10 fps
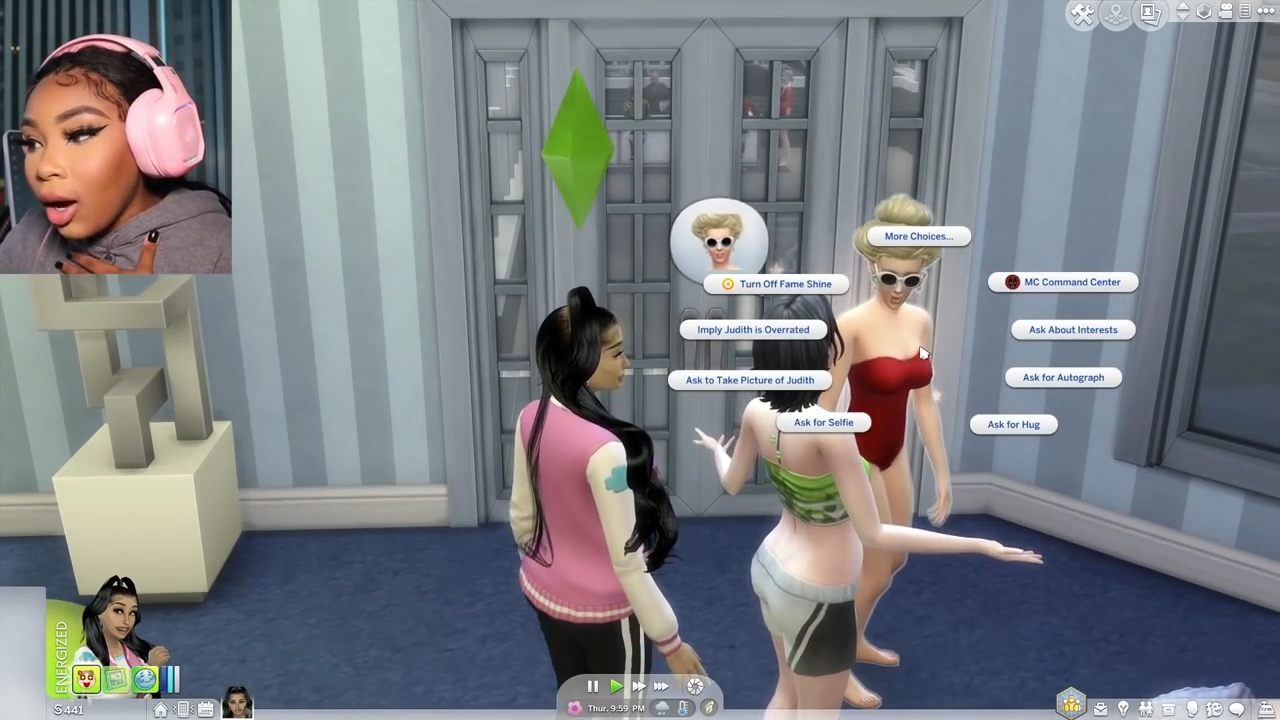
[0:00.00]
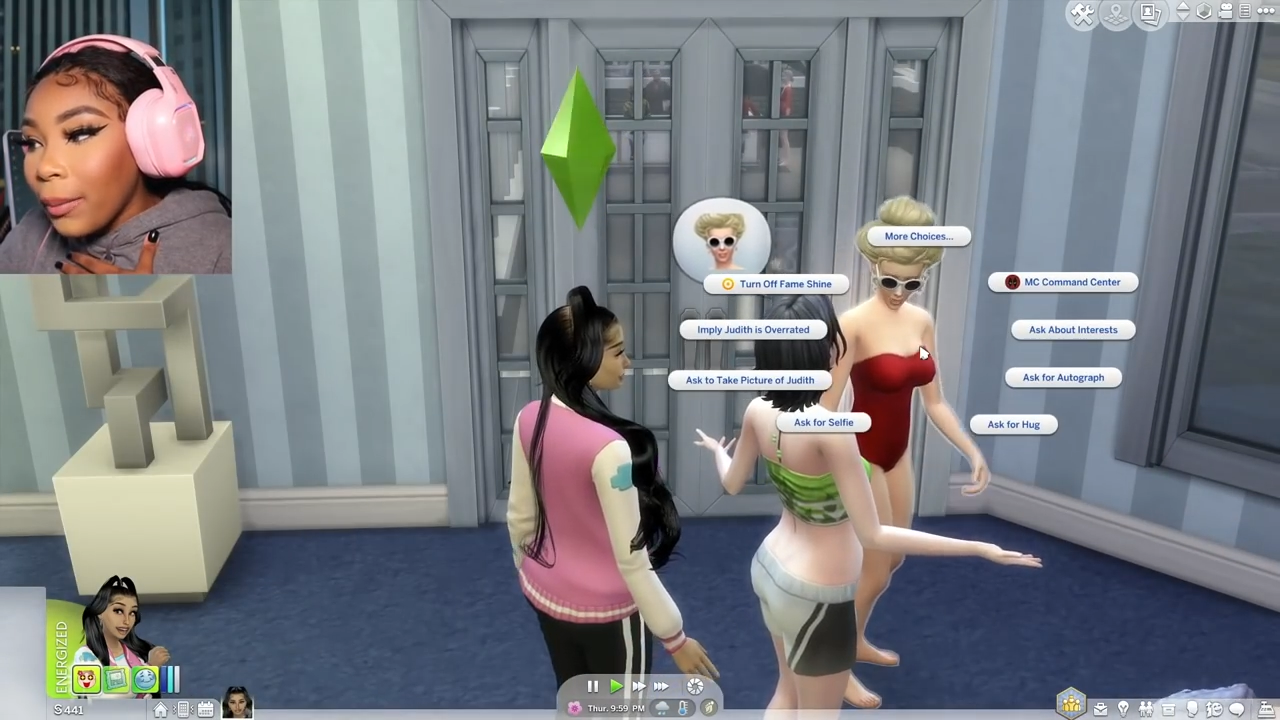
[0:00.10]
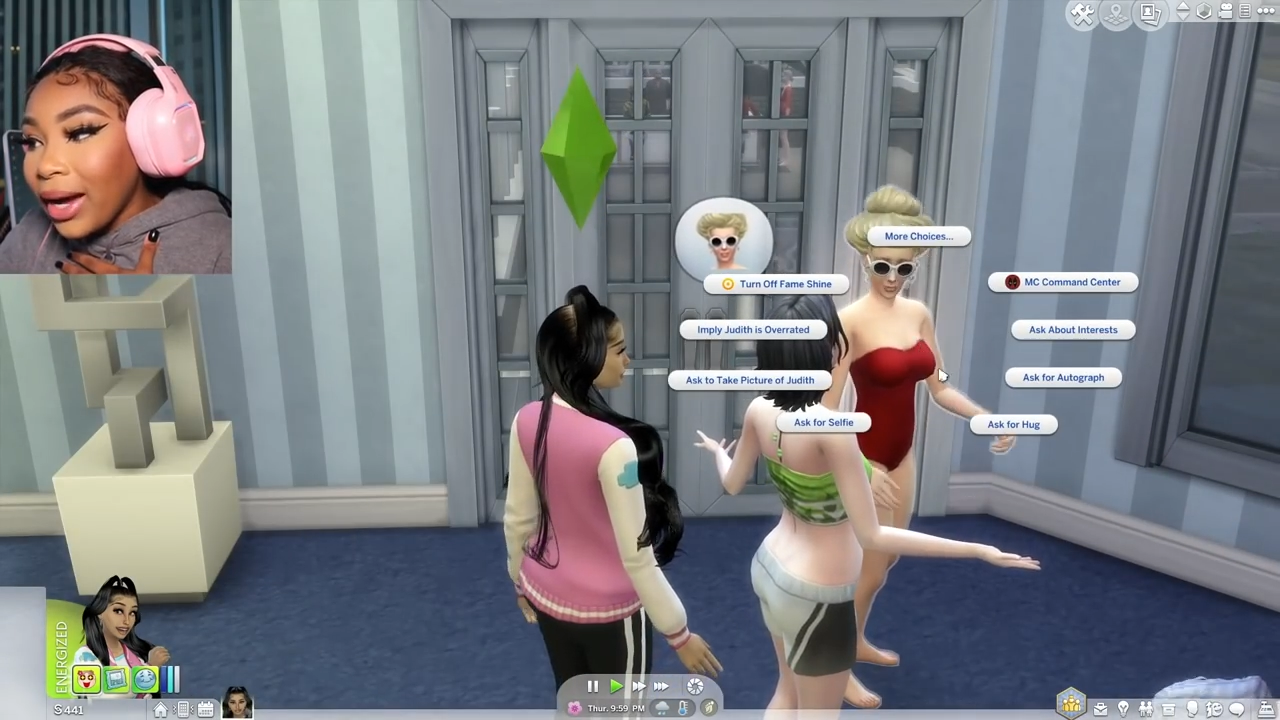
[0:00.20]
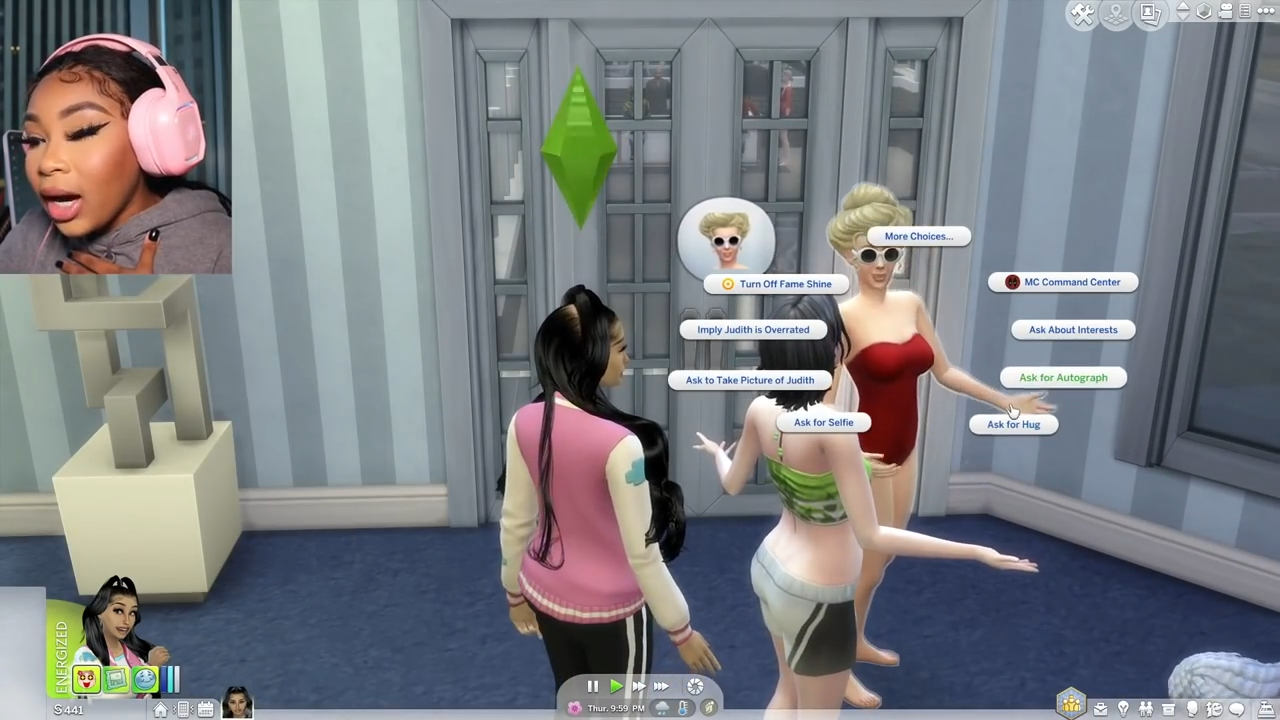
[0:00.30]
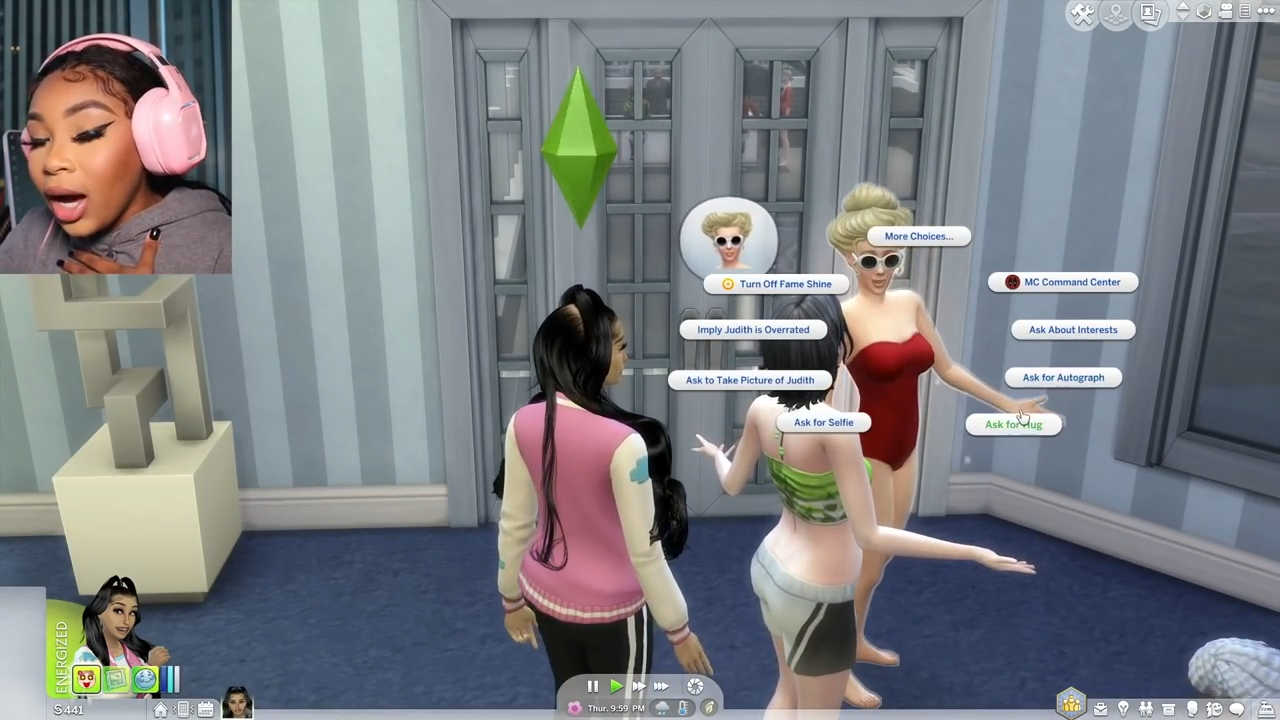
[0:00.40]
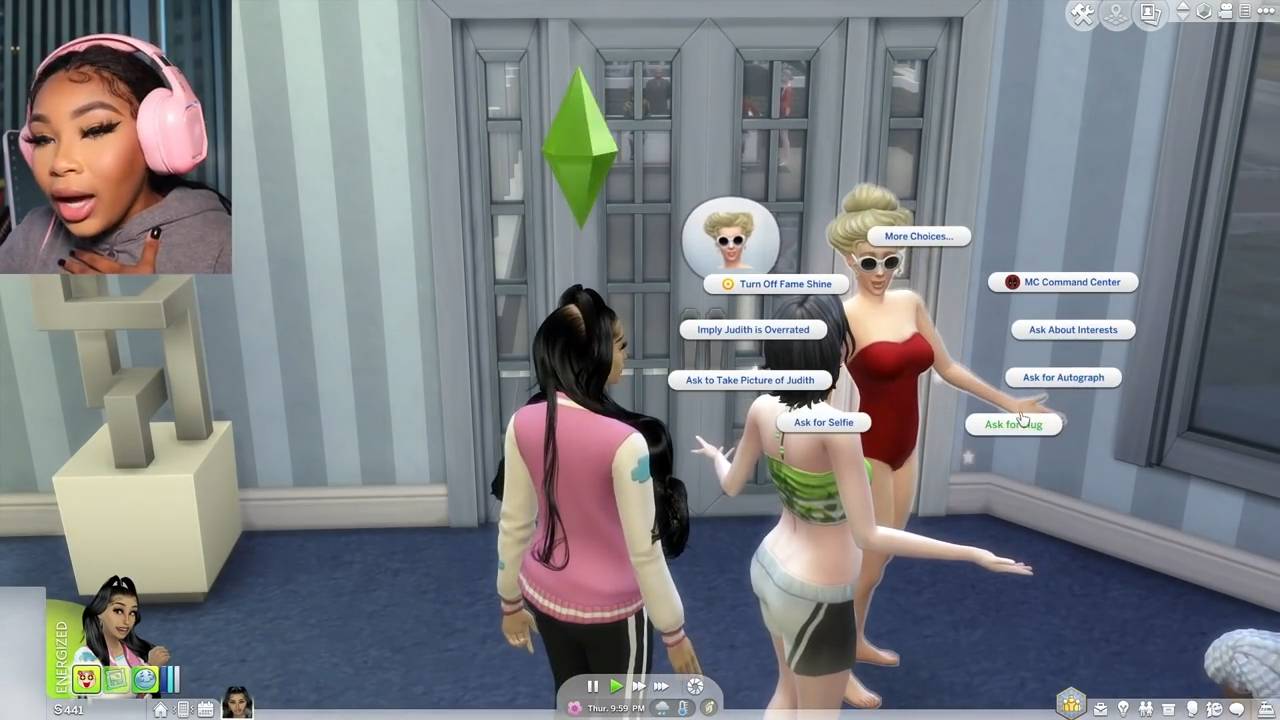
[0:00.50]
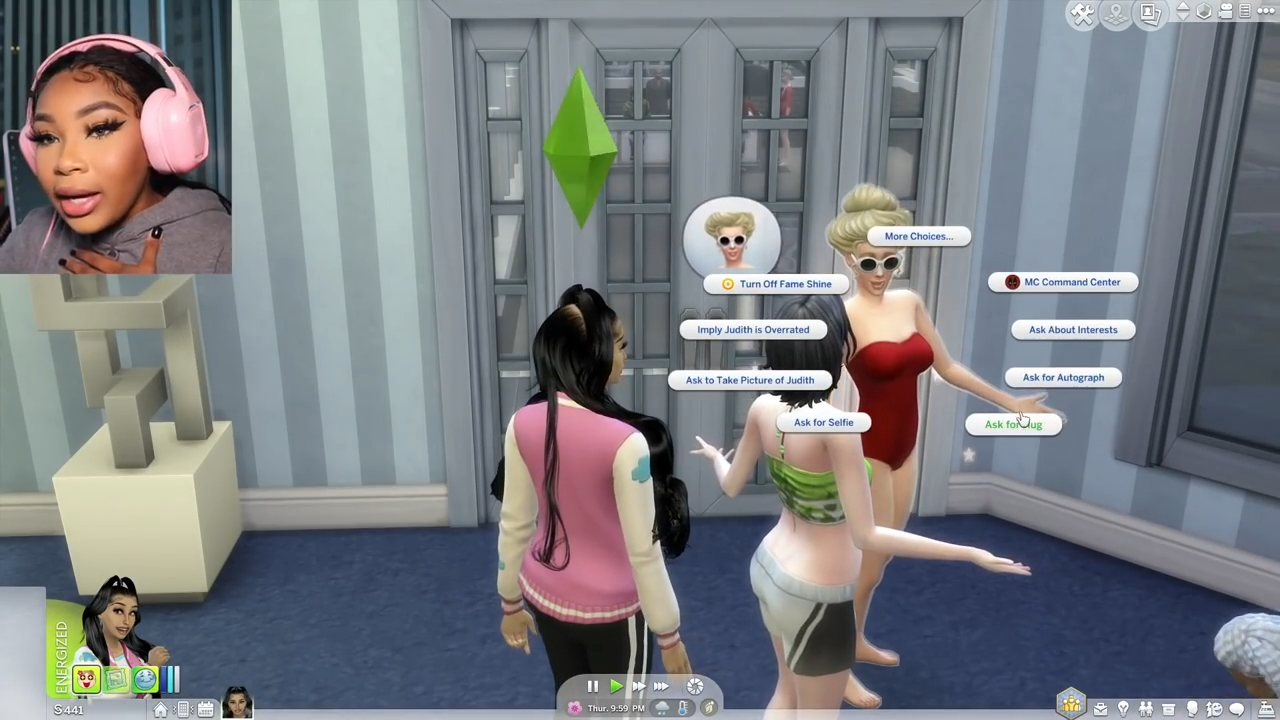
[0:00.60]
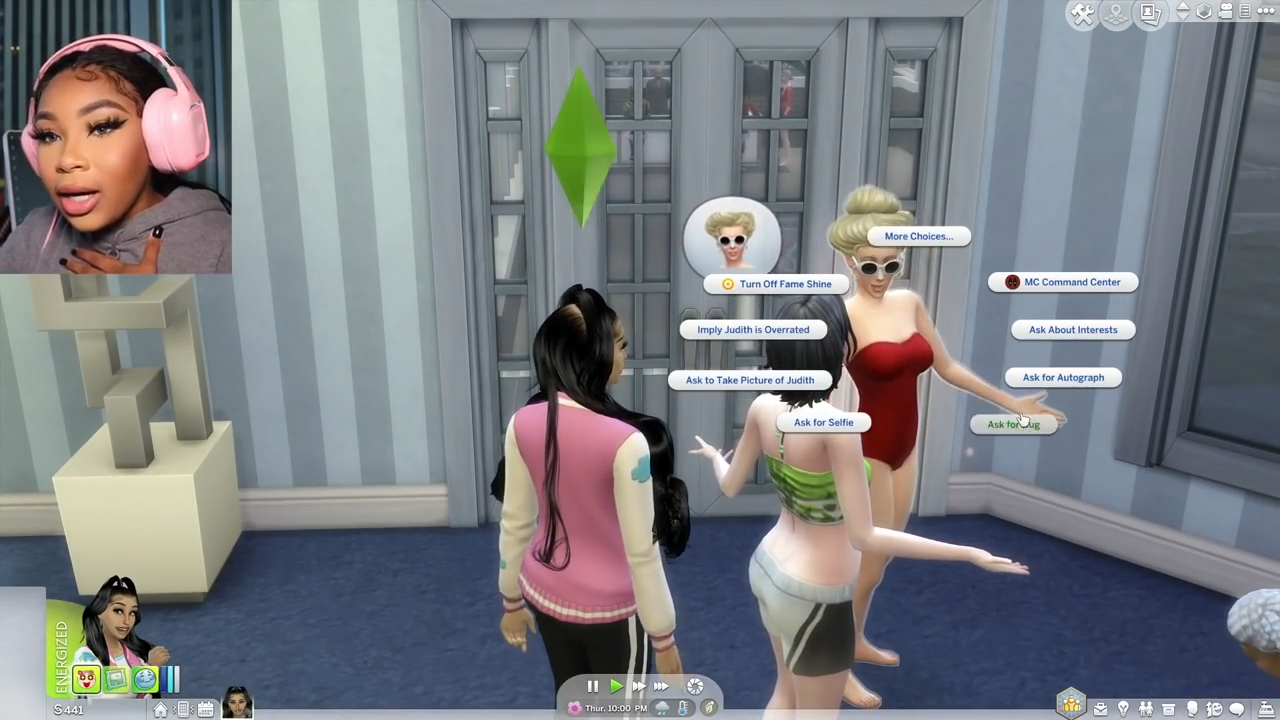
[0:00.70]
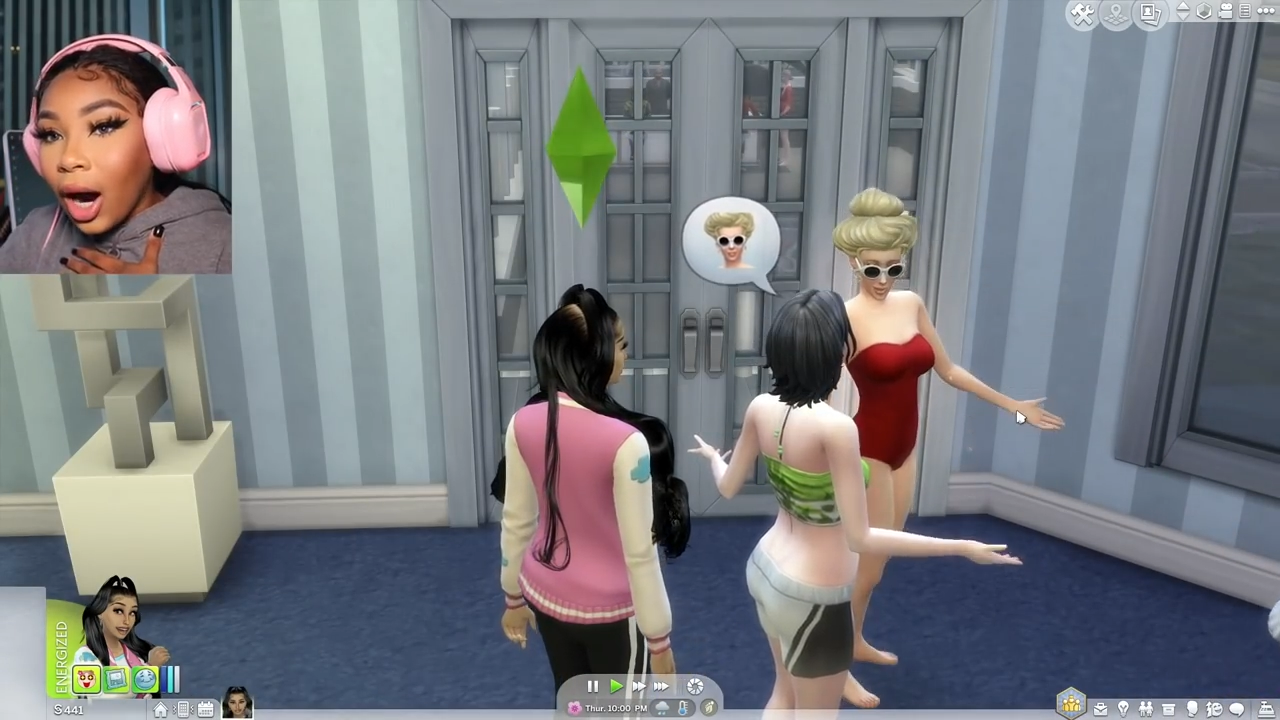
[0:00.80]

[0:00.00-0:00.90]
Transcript: Oh my god,